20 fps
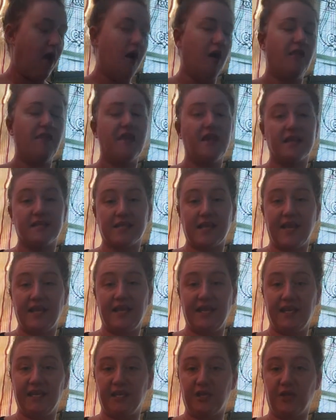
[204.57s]
Oh, this. I
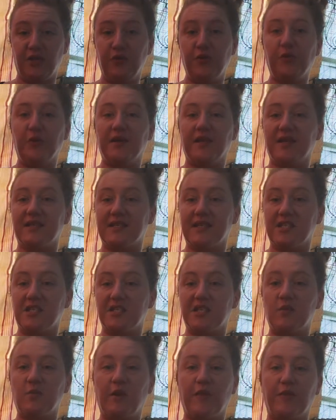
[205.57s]
needed a new one because I
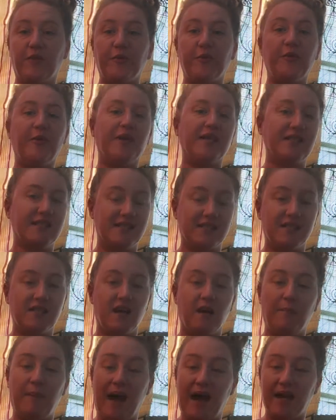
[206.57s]
just went through one. It's
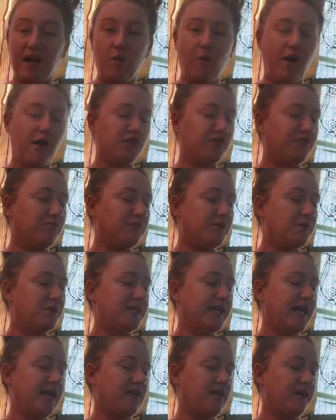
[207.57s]
the body wash from
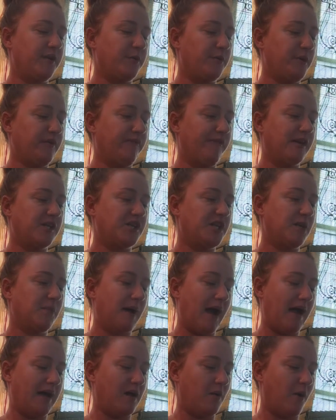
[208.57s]
doTERRA, the refreshing
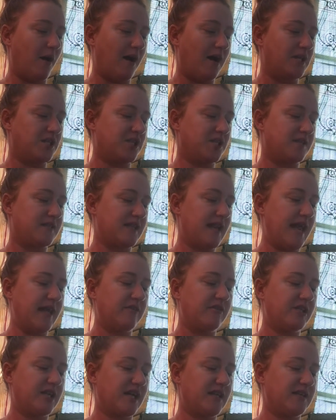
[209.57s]
body wash. It's an
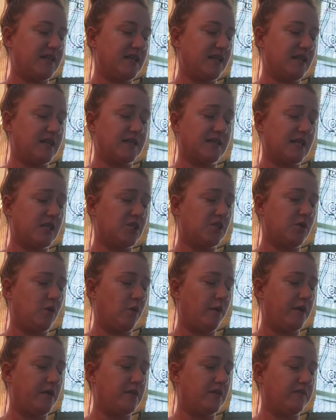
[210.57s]
energizing essential
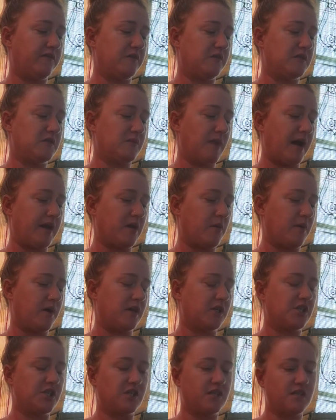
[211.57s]
oil infused body
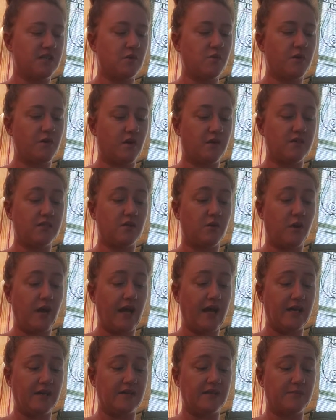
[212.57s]
wash. This one also
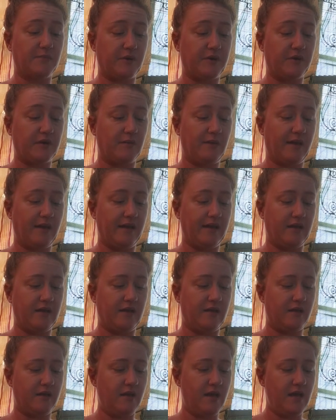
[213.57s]
has bergamot in
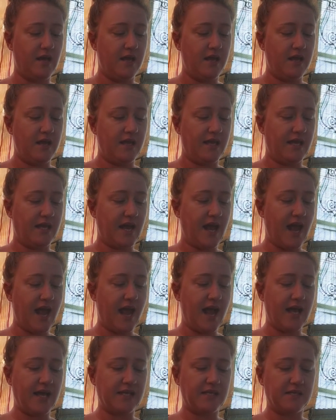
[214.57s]
it. It
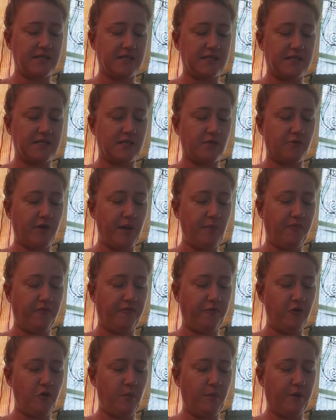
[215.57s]
has
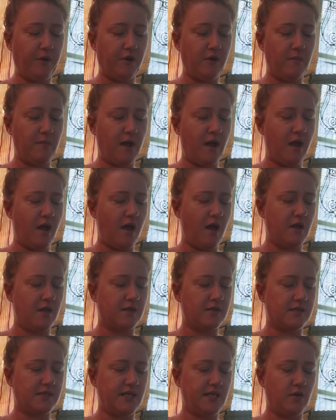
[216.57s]
grapefruit, bergamot,
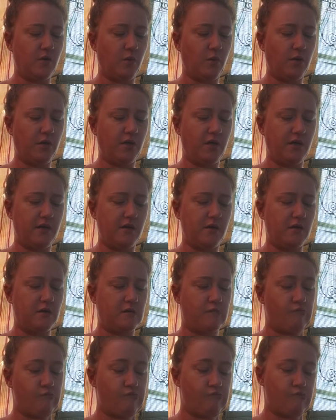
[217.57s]
cedarwood.
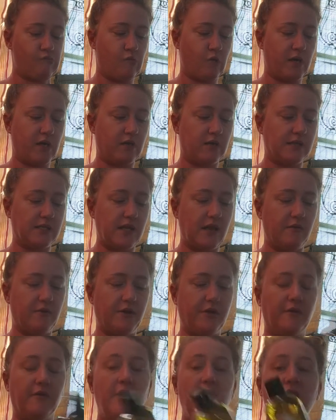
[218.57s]
What else? I don't
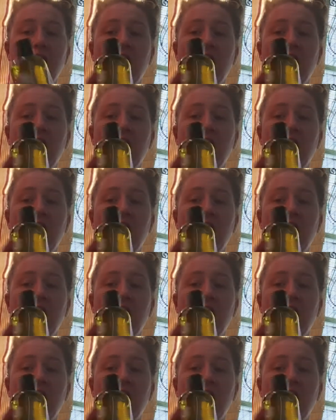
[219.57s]
know.